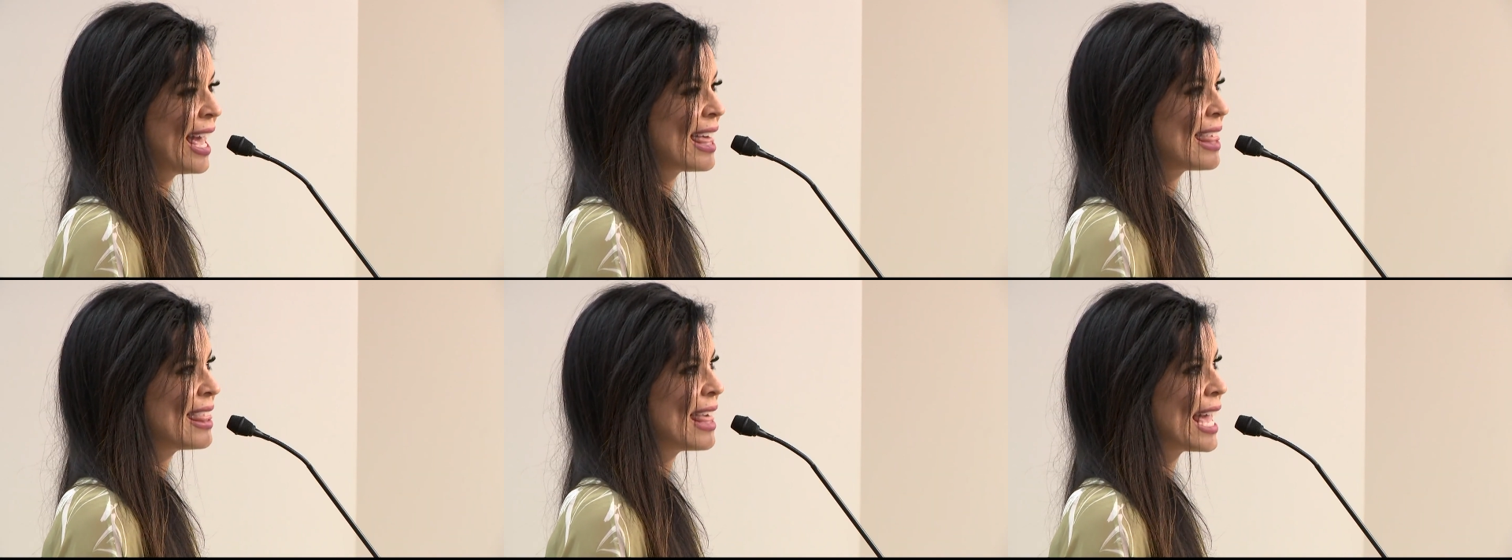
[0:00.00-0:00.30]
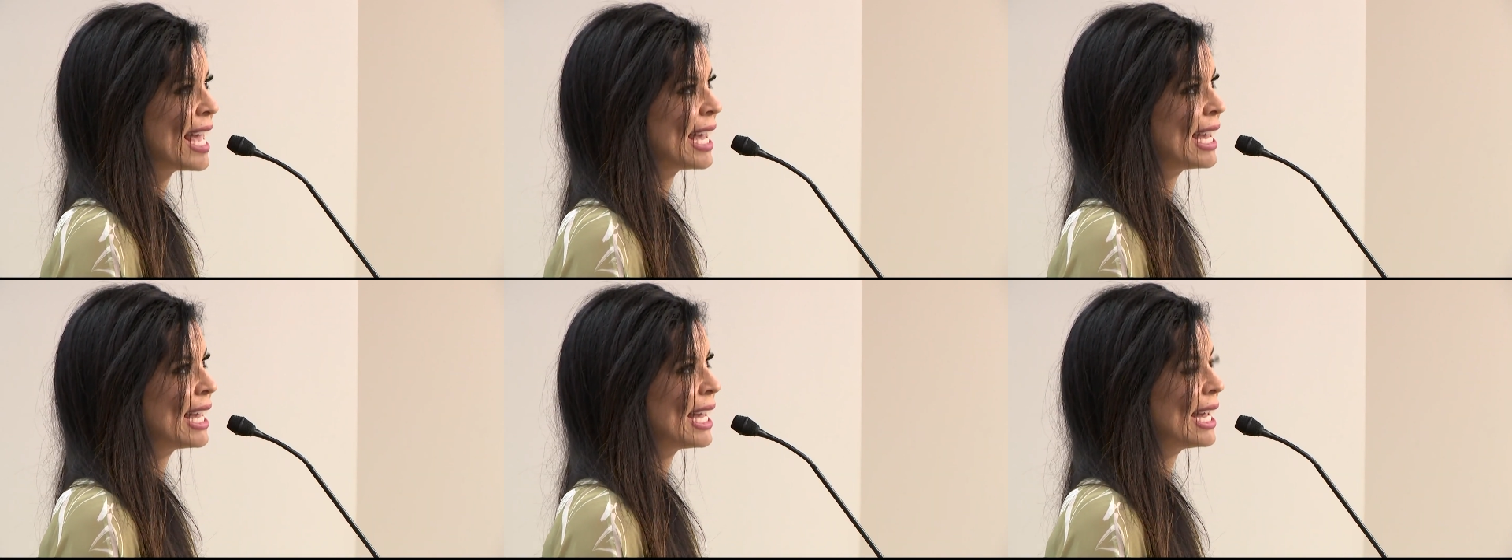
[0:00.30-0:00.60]

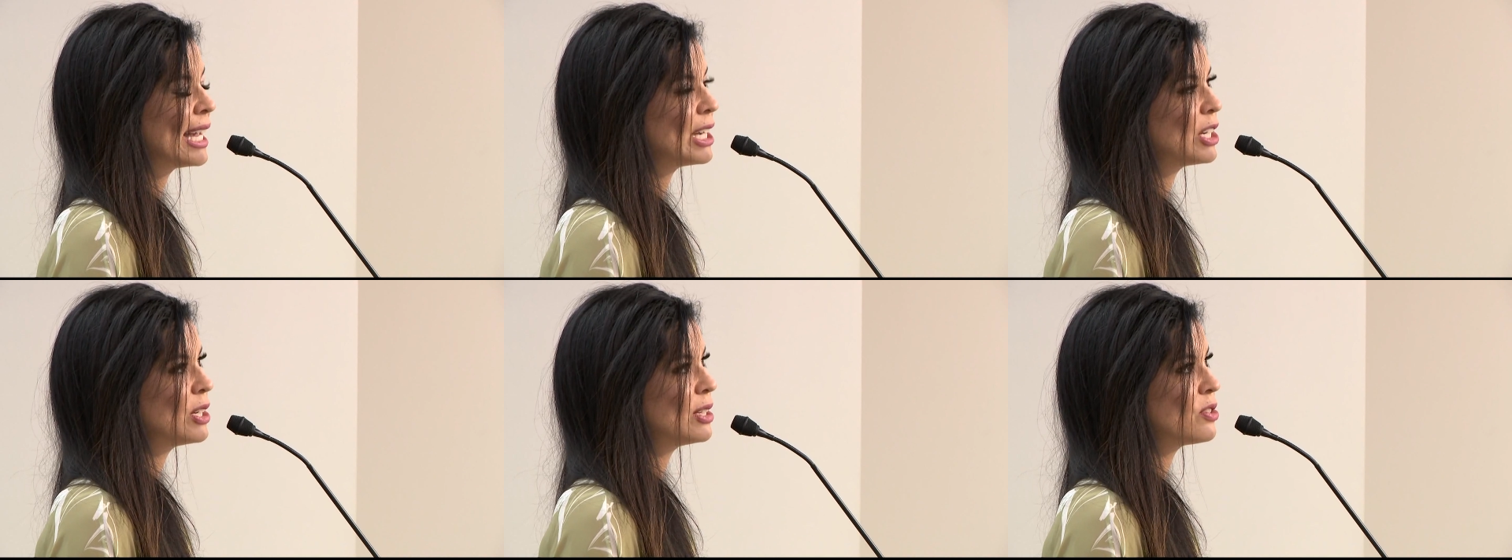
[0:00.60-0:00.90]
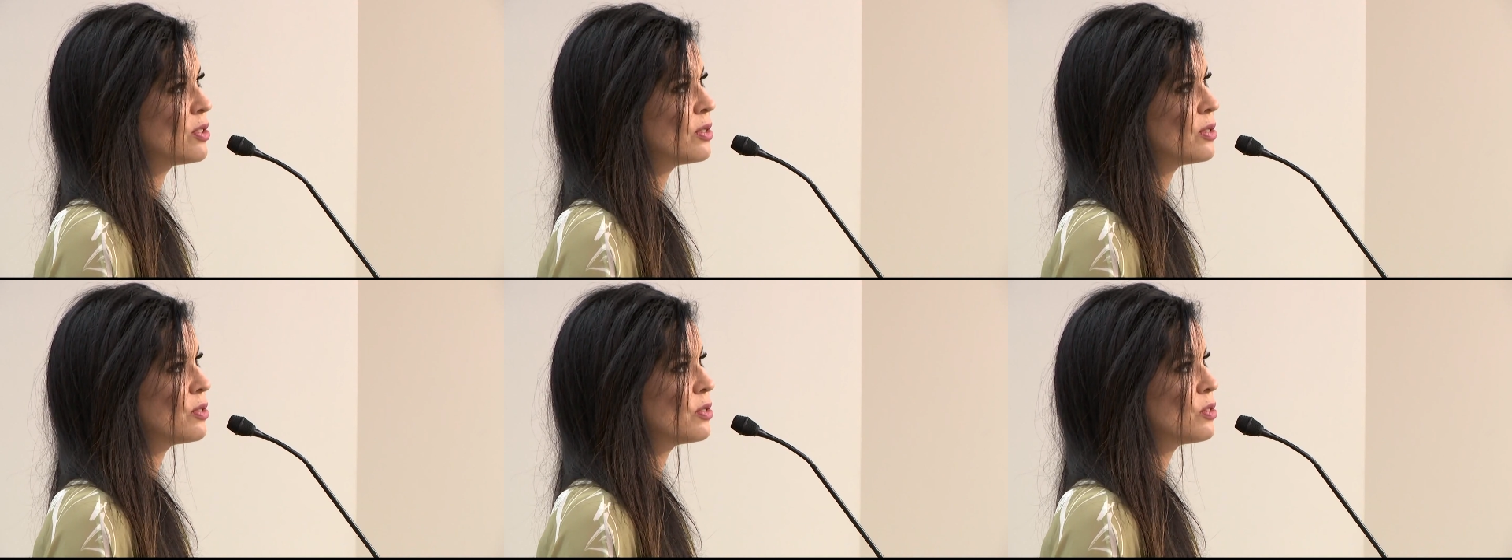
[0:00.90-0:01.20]
They
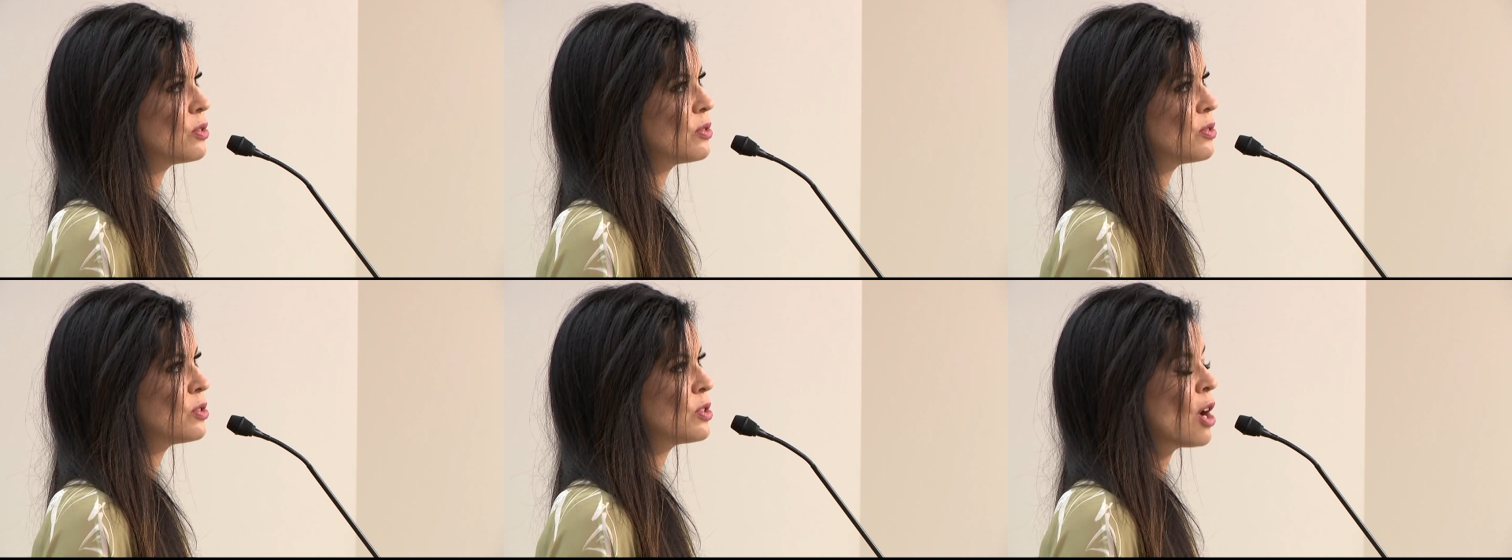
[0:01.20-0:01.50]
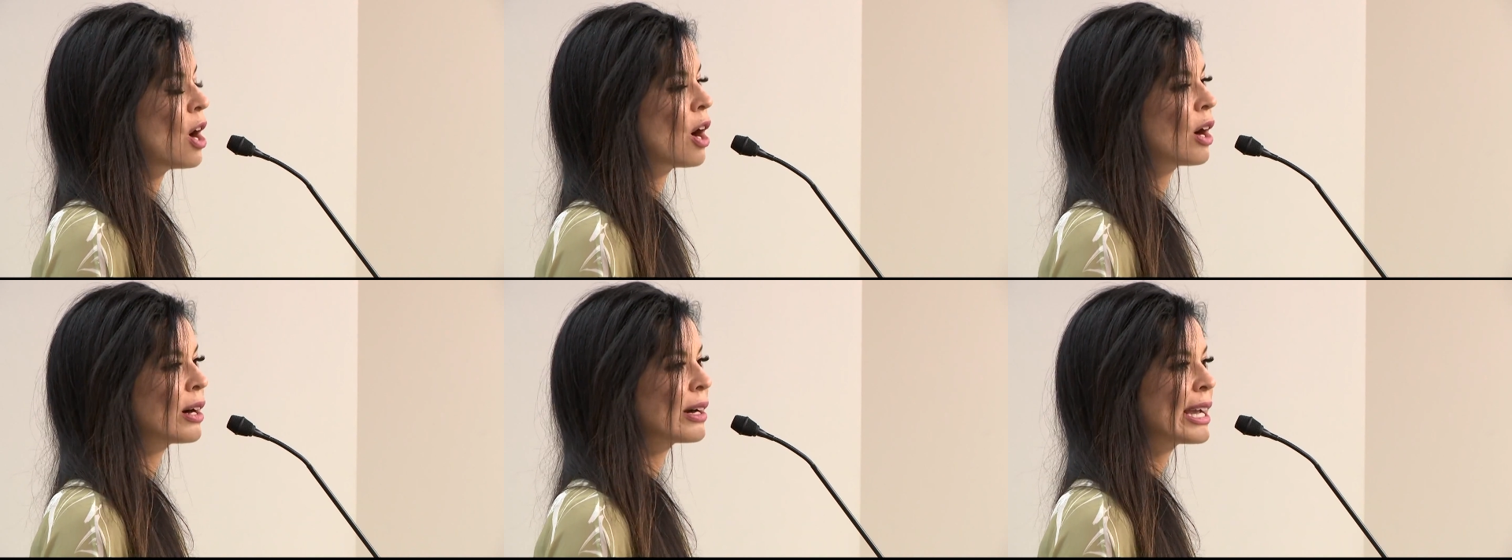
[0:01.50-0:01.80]

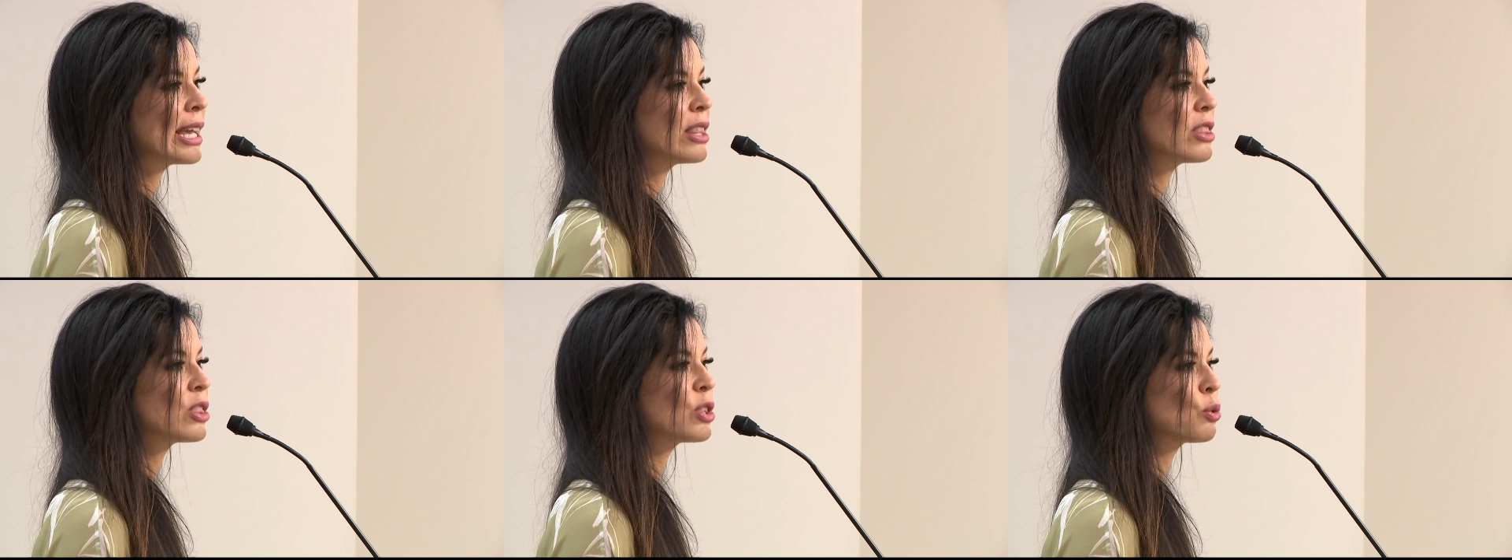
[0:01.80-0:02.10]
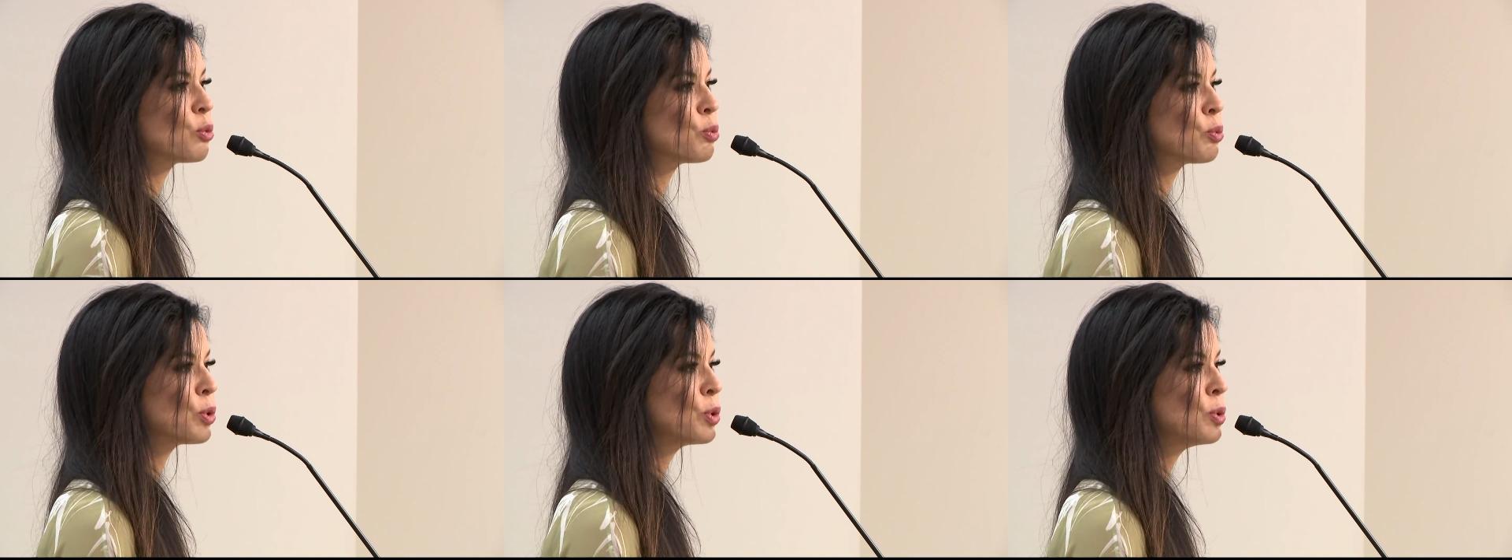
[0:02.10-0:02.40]
target the
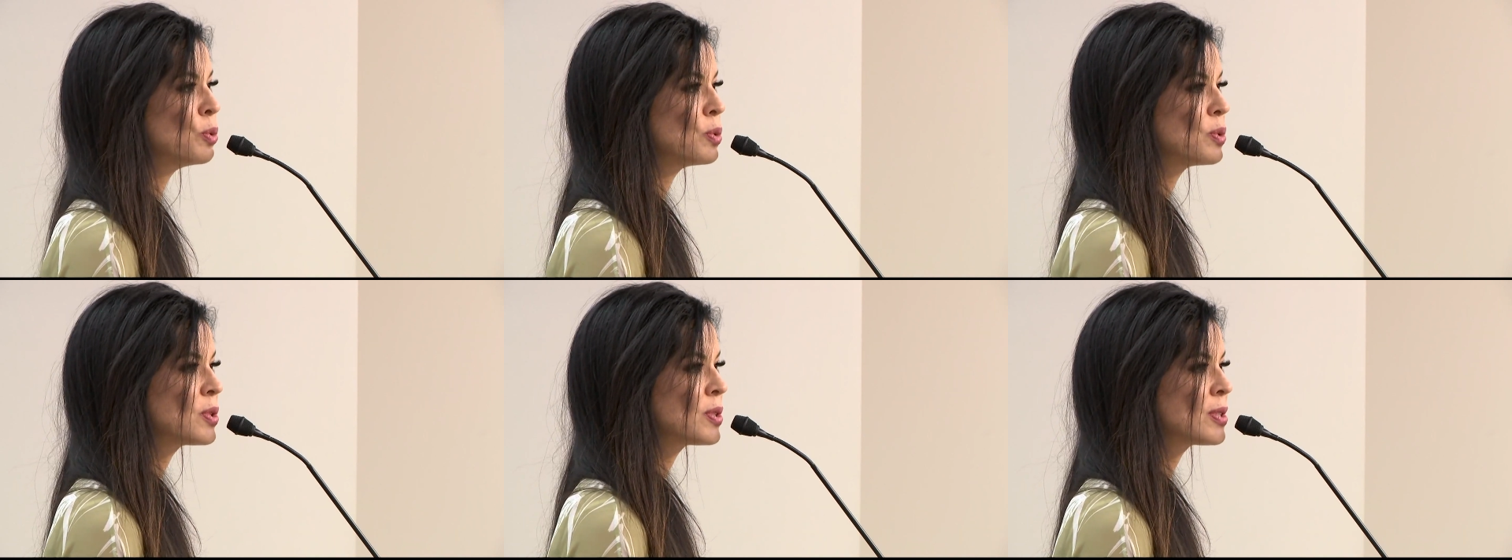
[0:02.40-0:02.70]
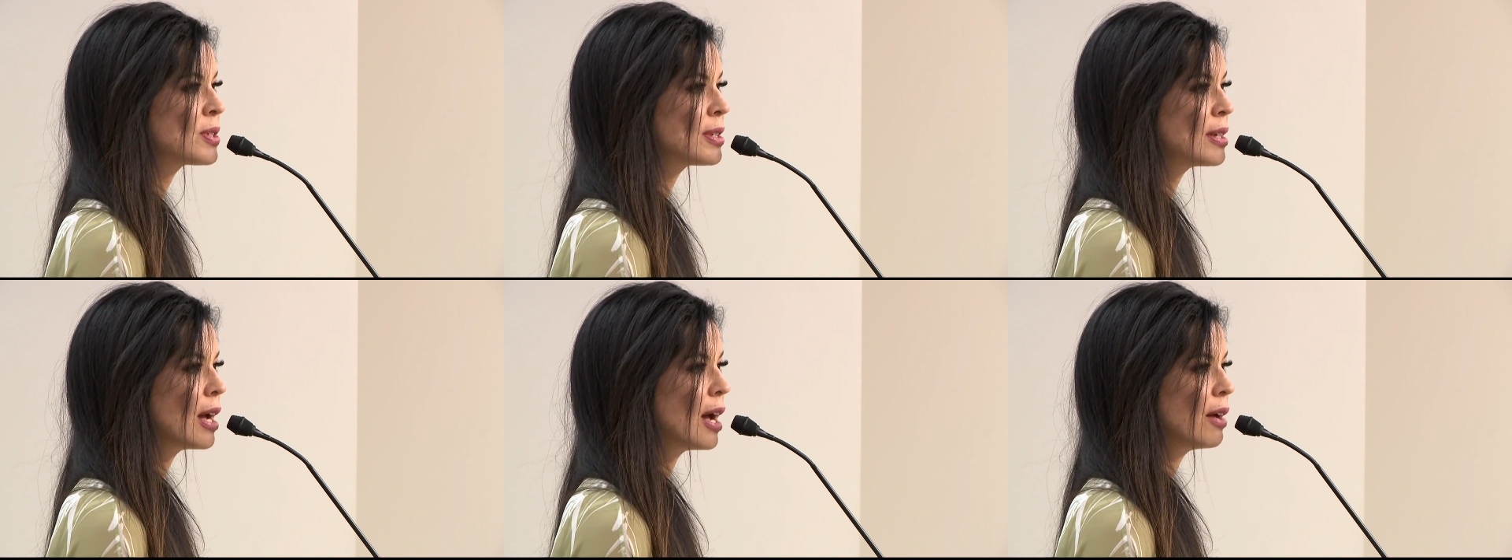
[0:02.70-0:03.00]

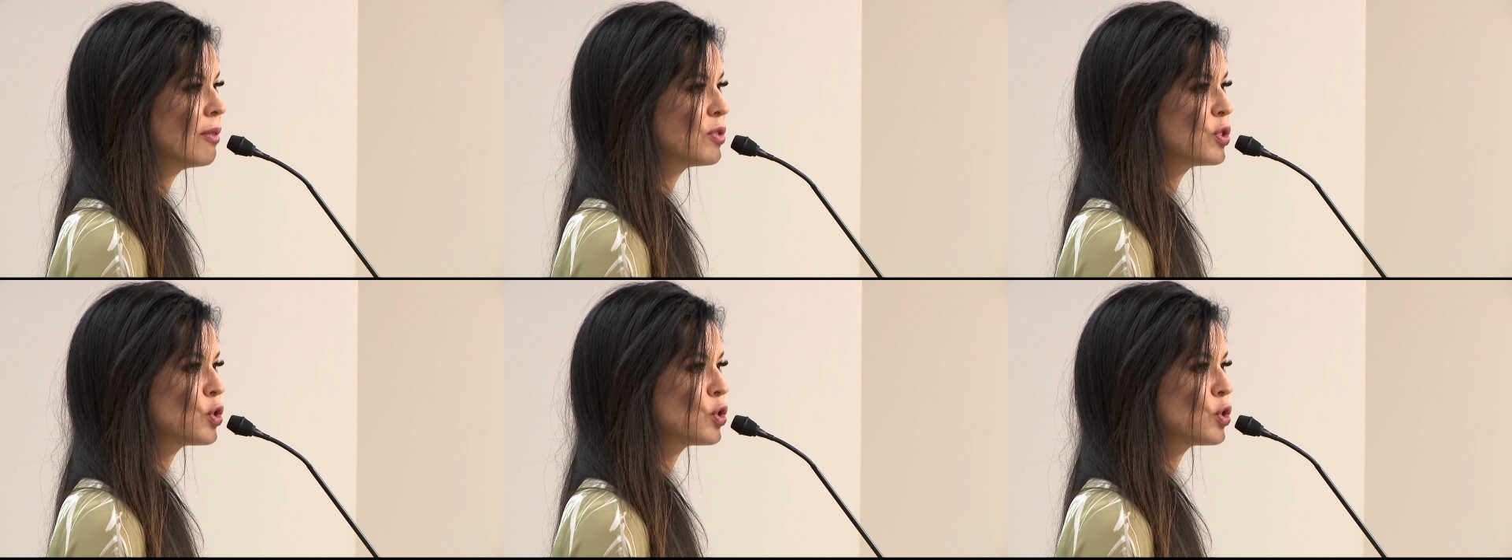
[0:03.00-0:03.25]
roots of